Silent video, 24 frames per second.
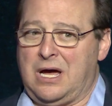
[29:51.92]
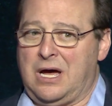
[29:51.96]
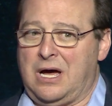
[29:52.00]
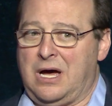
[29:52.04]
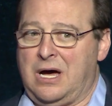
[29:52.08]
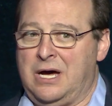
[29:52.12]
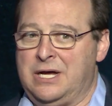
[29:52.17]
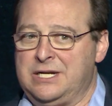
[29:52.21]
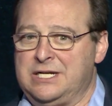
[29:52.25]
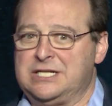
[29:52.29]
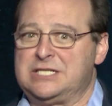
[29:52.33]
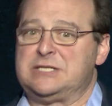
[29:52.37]

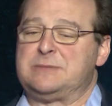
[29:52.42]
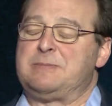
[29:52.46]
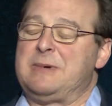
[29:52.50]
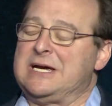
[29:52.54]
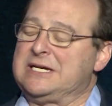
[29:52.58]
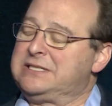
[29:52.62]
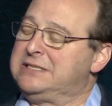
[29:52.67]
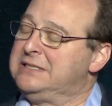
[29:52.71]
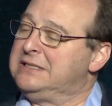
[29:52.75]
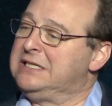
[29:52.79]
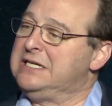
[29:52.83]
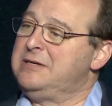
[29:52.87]

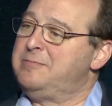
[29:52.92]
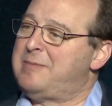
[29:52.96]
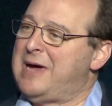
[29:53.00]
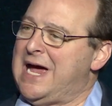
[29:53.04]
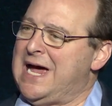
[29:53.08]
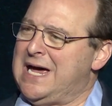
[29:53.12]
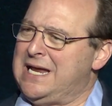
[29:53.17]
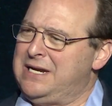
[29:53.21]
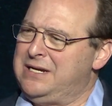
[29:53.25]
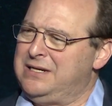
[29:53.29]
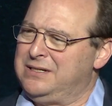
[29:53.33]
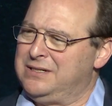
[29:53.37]
unexpectedly
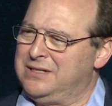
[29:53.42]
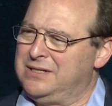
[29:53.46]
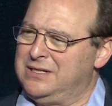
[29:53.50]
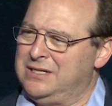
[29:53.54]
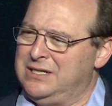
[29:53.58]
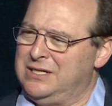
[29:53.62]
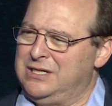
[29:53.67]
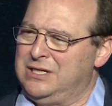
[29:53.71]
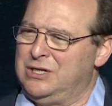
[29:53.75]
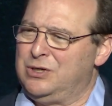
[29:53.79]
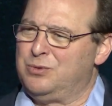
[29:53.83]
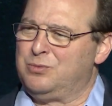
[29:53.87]
bad
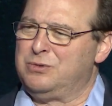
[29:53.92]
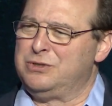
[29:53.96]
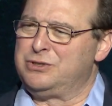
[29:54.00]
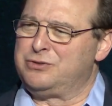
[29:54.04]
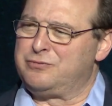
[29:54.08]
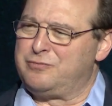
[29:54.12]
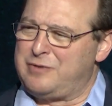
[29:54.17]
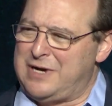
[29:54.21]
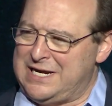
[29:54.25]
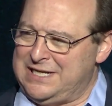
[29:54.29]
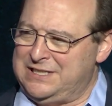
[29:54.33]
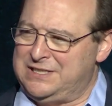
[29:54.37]
was
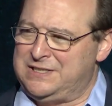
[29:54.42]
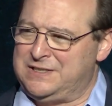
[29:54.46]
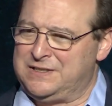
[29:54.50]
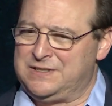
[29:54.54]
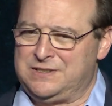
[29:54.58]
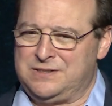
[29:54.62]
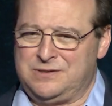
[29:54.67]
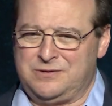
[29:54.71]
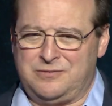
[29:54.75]
rates.